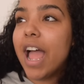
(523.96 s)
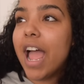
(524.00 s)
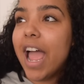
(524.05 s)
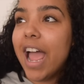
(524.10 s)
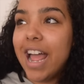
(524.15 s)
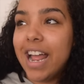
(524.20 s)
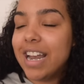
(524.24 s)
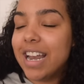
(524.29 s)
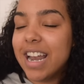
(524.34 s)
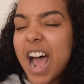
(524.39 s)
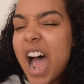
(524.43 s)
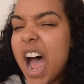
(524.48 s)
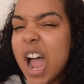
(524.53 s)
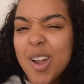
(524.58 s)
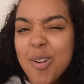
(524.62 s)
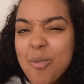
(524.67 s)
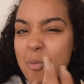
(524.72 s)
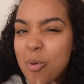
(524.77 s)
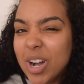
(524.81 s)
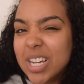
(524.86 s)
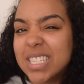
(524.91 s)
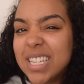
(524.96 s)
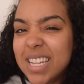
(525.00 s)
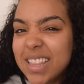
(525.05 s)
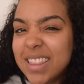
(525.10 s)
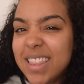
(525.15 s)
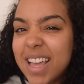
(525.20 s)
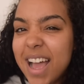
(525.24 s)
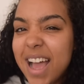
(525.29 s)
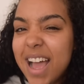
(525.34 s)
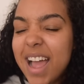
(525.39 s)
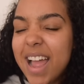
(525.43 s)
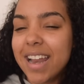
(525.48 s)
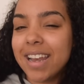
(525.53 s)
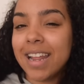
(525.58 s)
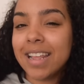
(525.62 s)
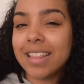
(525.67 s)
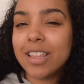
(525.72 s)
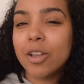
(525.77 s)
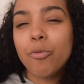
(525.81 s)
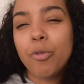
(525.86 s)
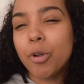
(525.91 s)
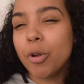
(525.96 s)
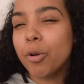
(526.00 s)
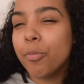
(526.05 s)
And I wasn't that. And I think we